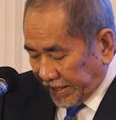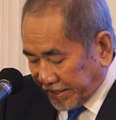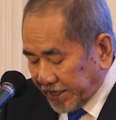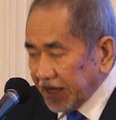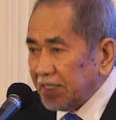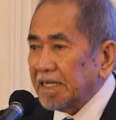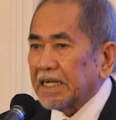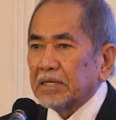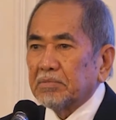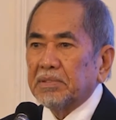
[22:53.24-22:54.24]
Again,
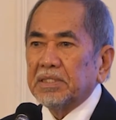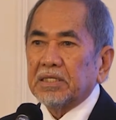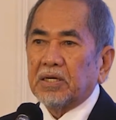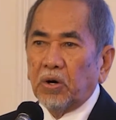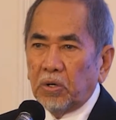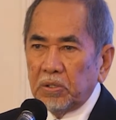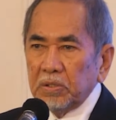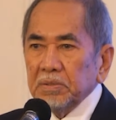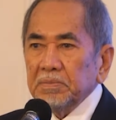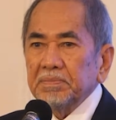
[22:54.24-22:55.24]
the government
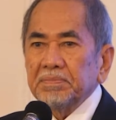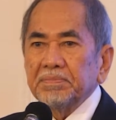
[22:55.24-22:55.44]
called